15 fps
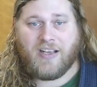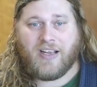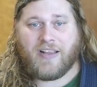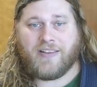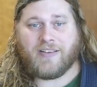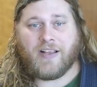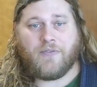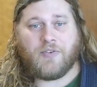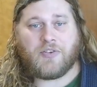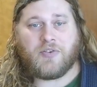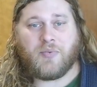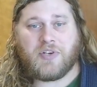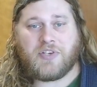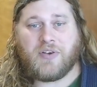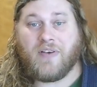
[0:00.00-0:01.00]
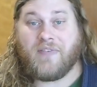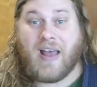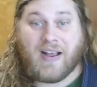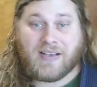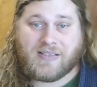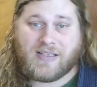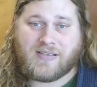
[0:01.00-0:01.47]
and the level to which you have
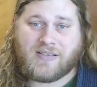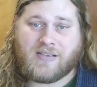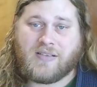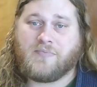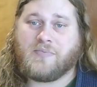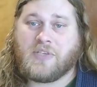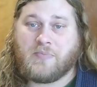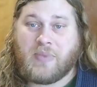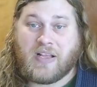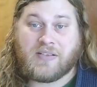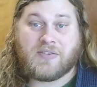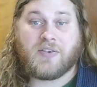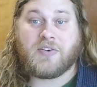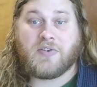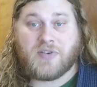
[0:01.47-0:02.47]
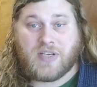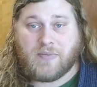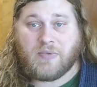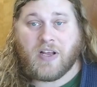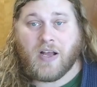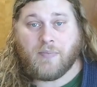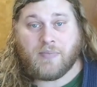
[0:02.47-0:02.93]
access to them depends on your
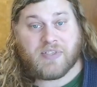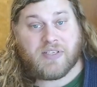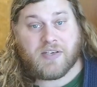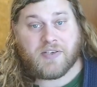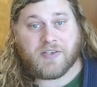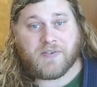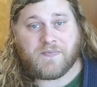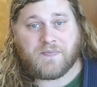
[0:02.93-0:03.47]
team composition.